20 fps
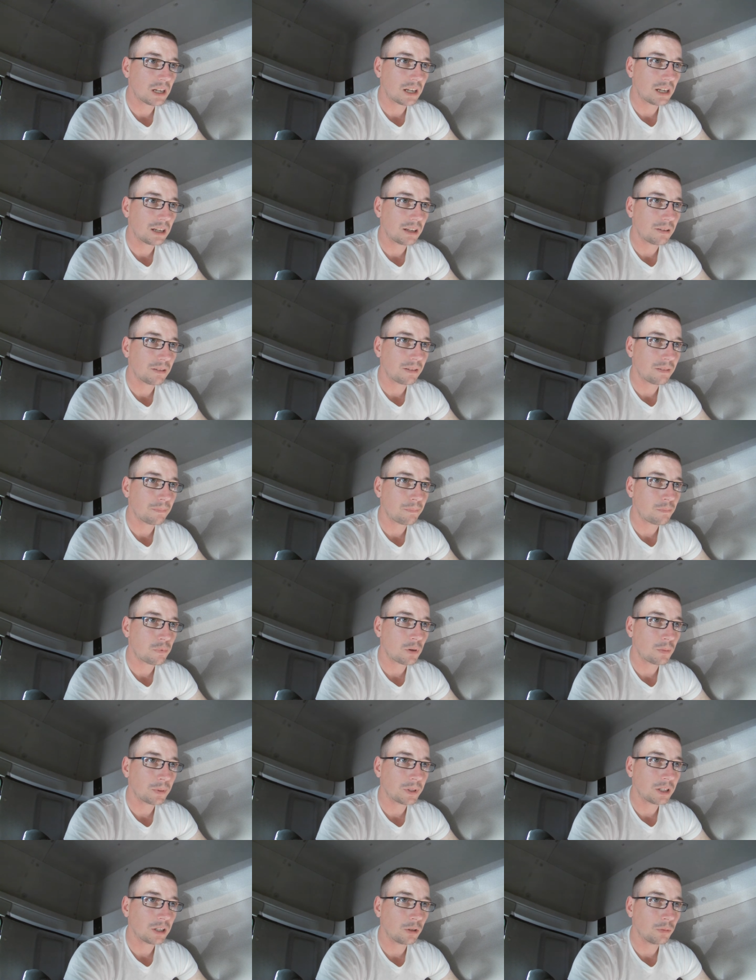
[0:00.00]
I'll
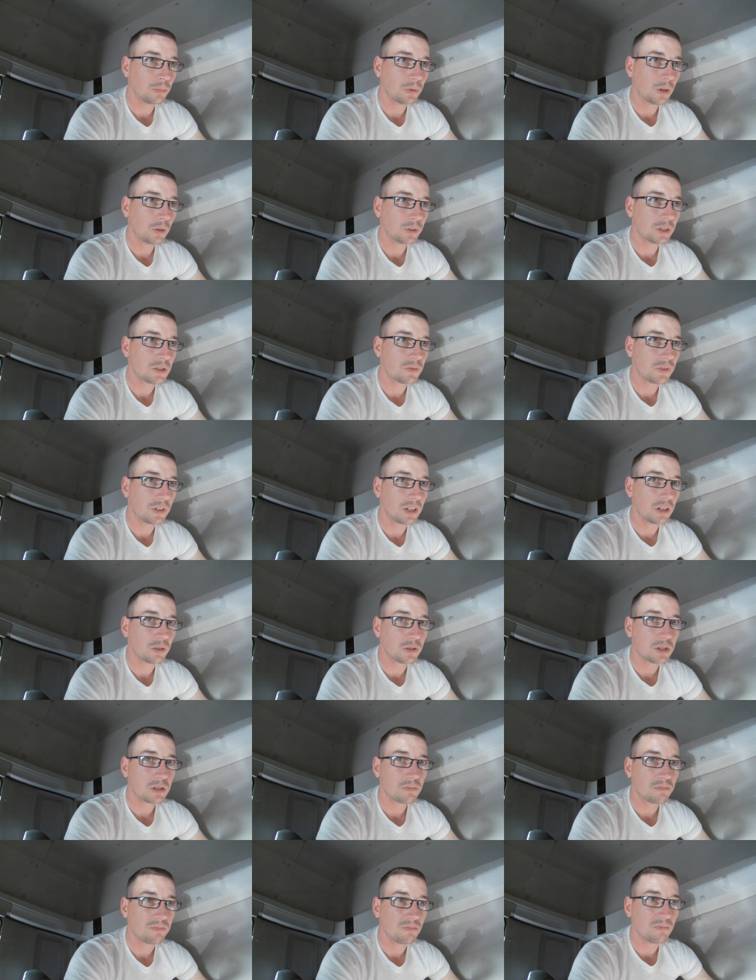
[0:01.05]
probably upload this video
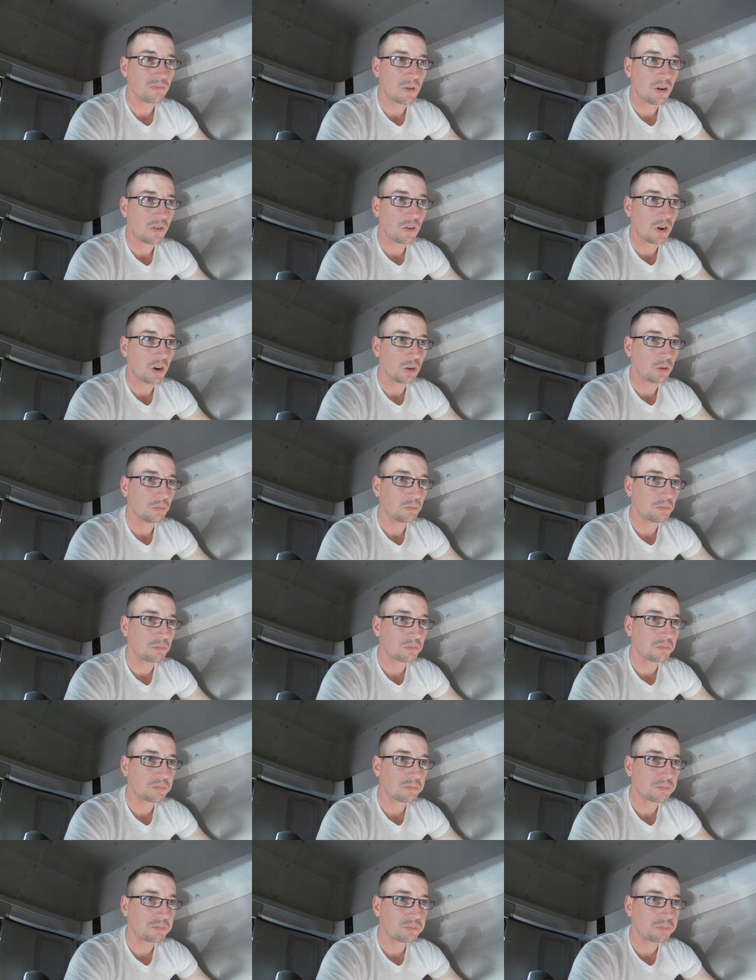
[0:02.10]
tomorrow
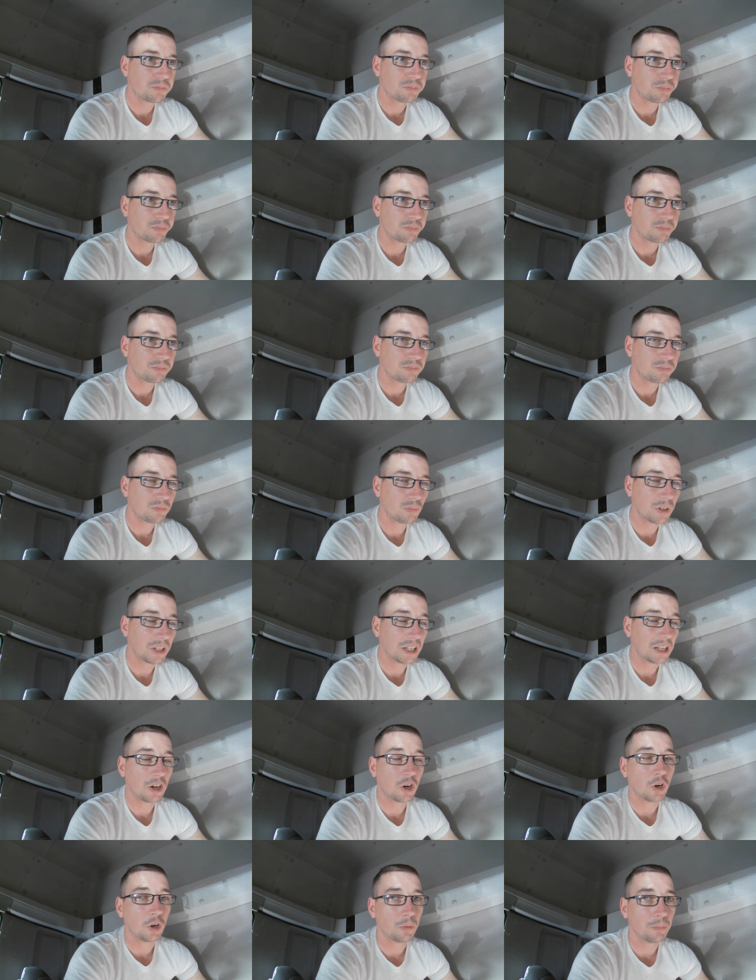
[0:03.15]
when I
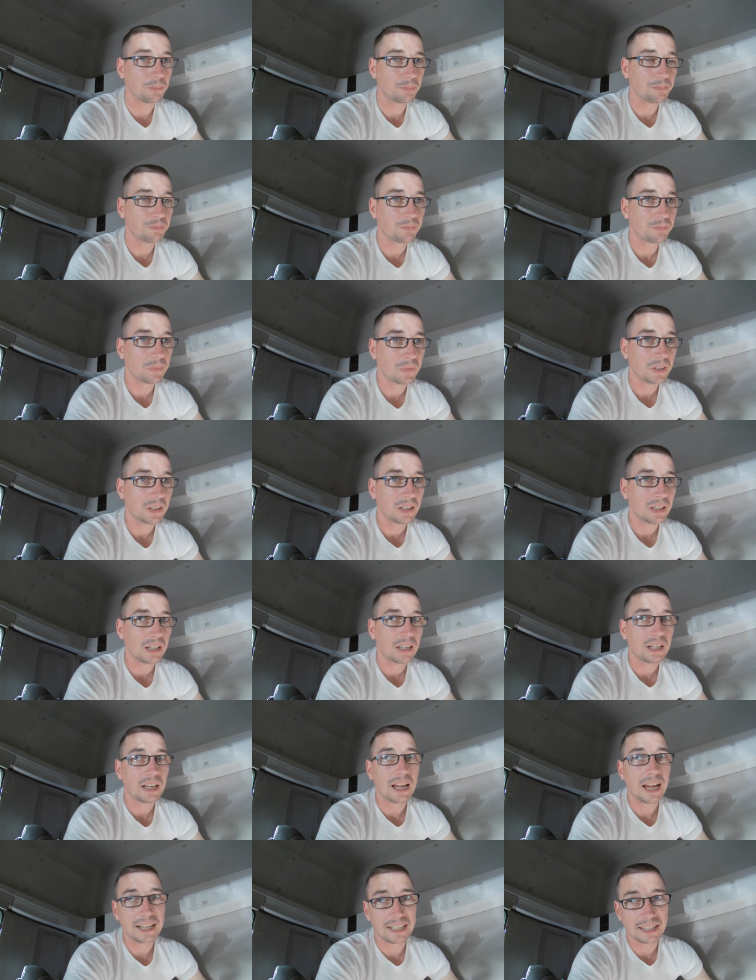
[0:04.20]
get home,
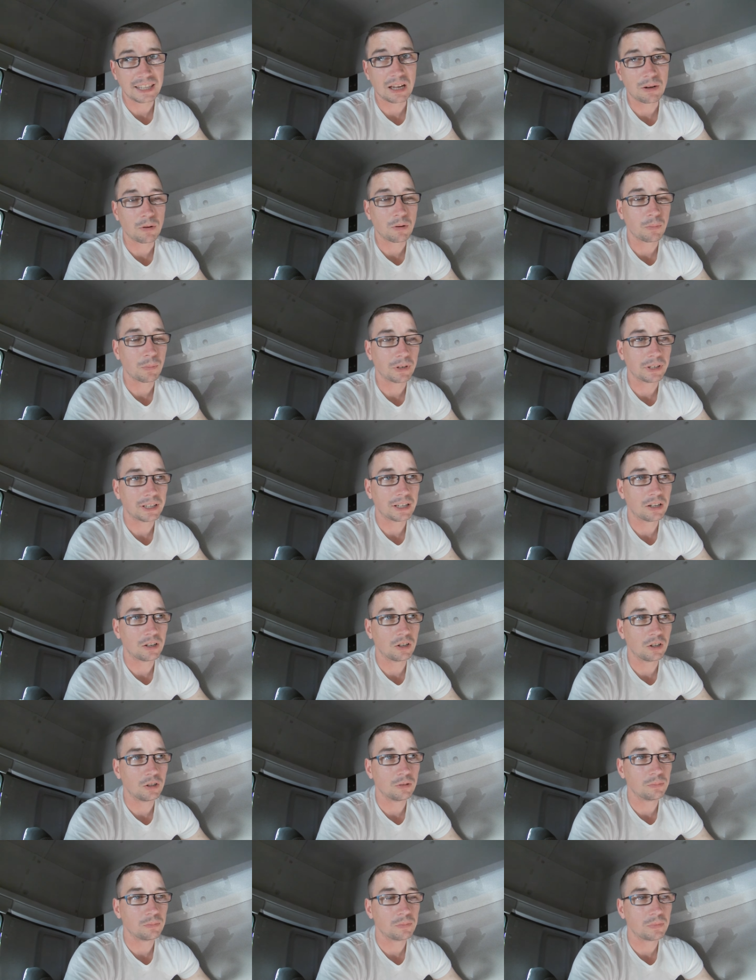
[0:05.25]
edit that one when I get
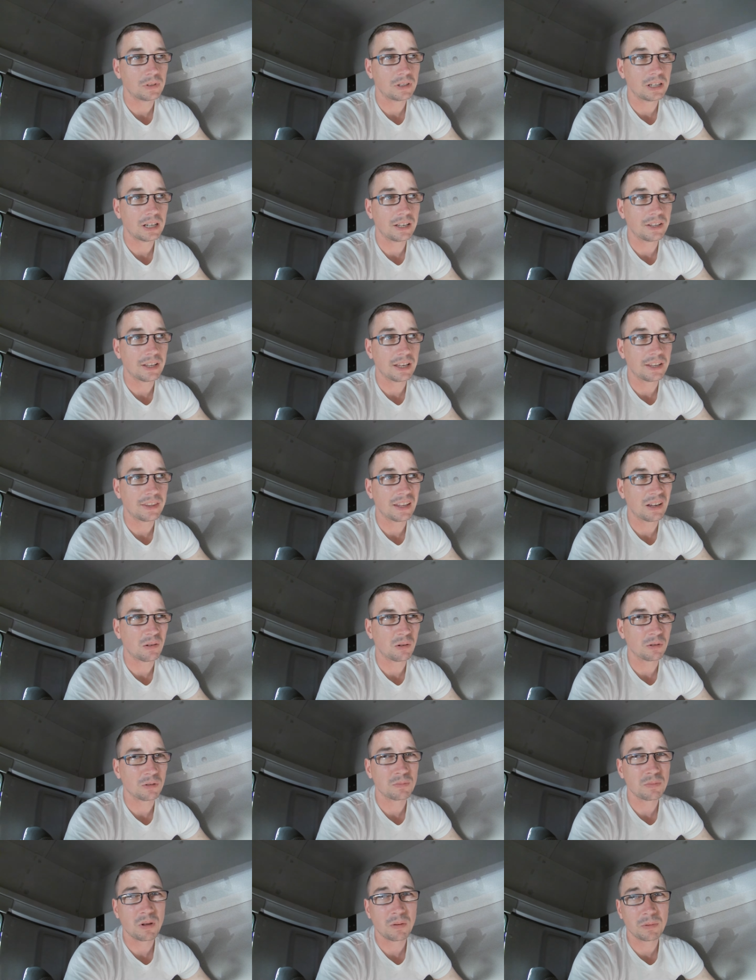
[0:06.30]
home, and then that
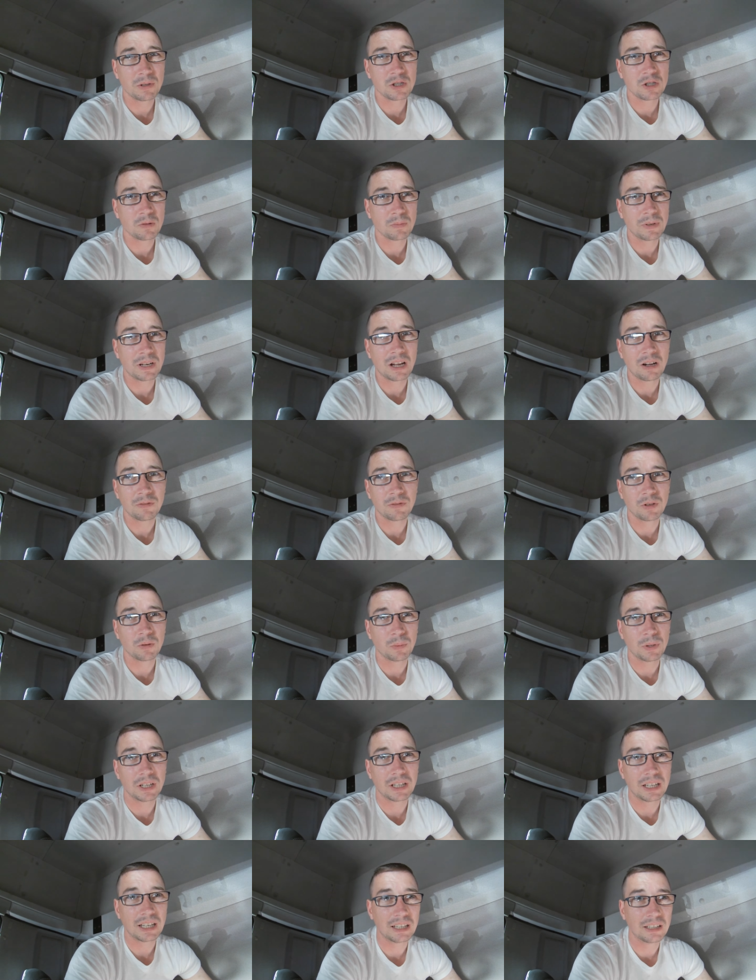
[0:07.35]
one probably should be out for the
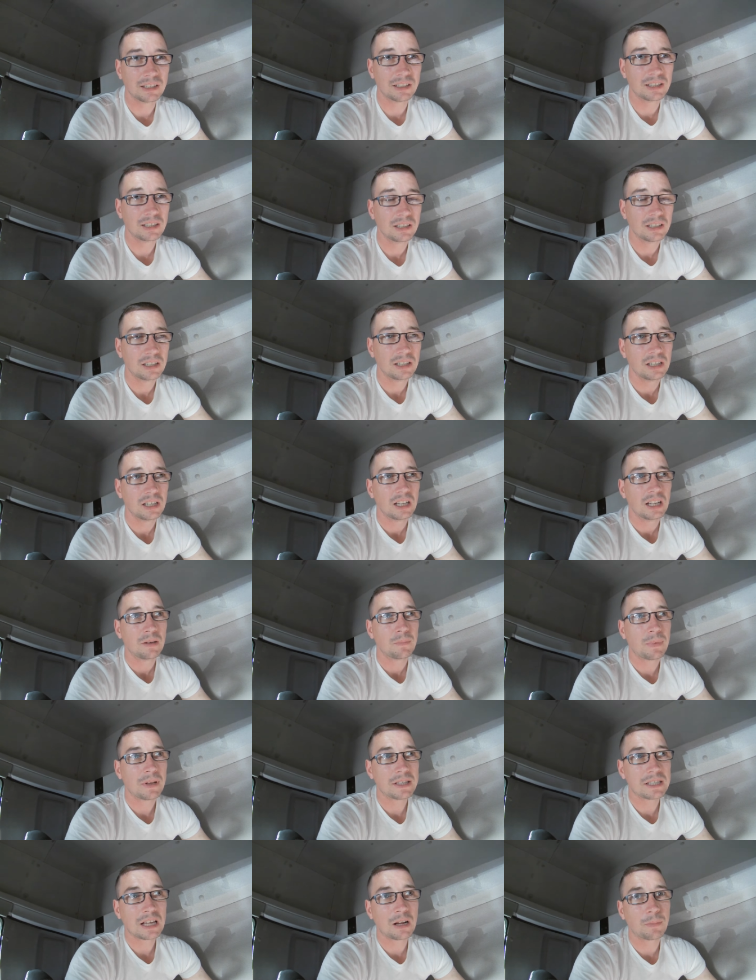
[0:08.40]
weekend.
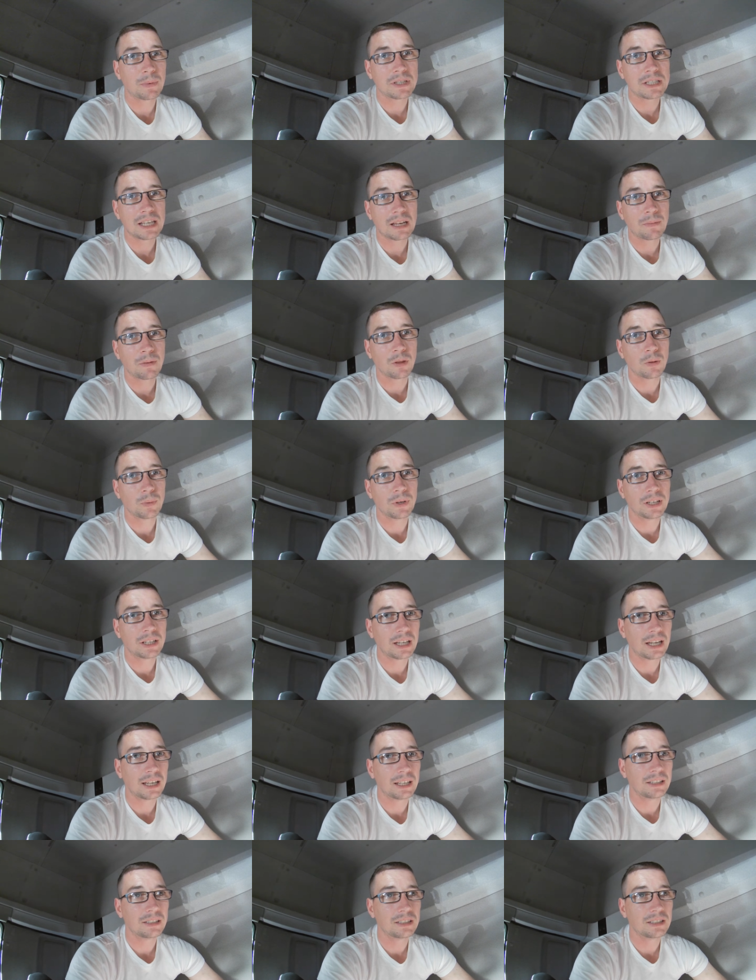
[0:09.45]
Depends how busy I am on the
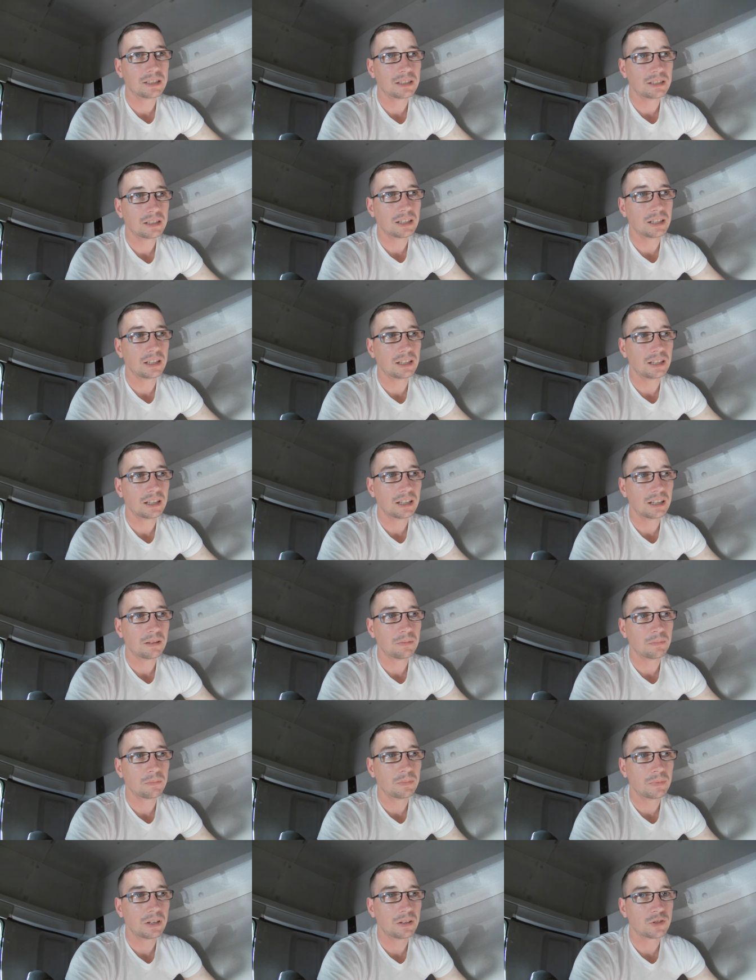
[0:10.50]
weekend. I'll
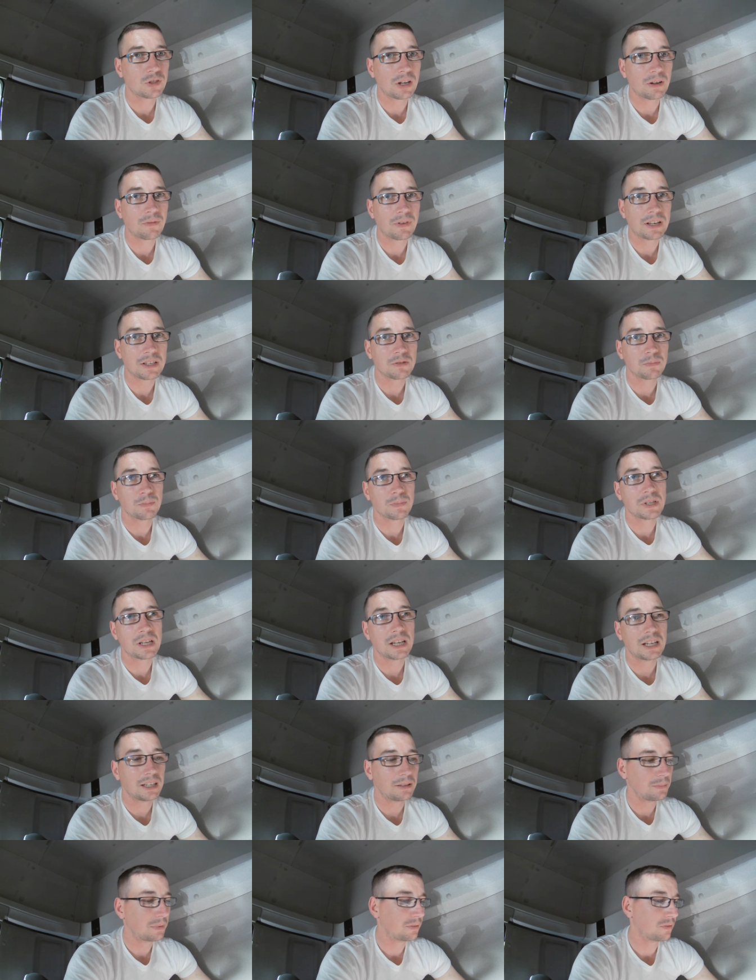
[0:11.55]
try and find some
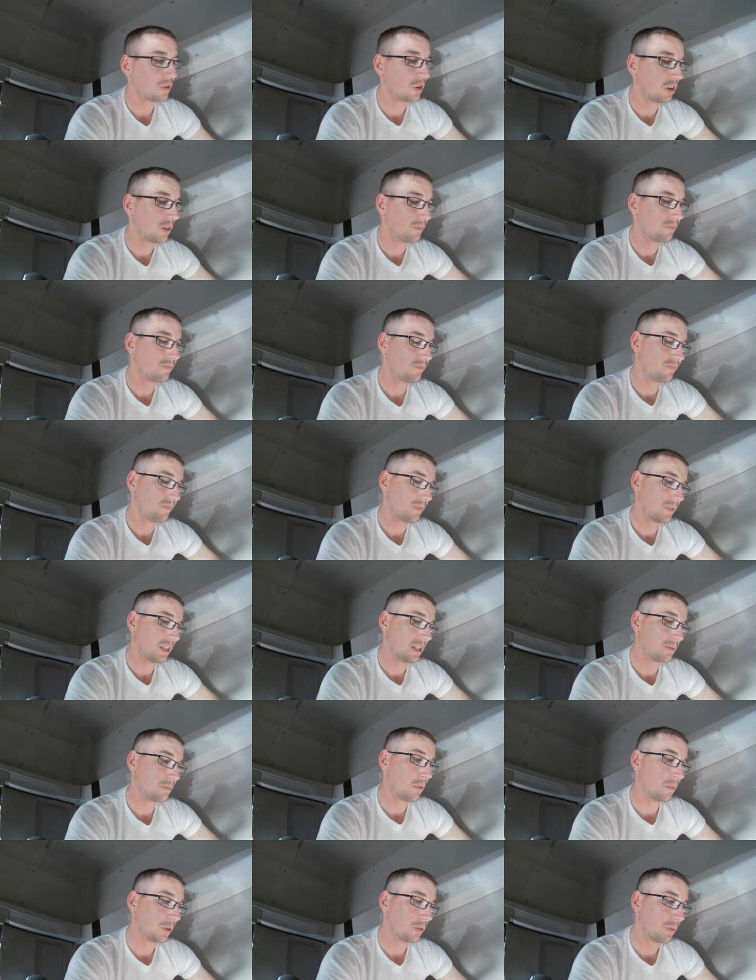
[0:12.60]
time. If not, it's
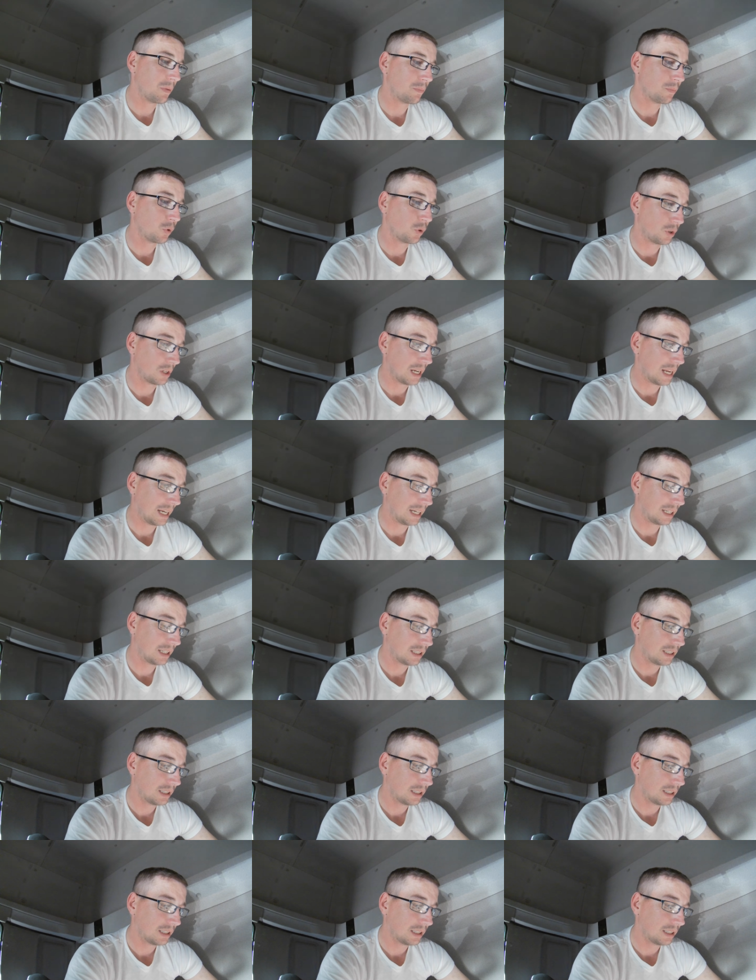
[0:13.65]
probably going to be Monday.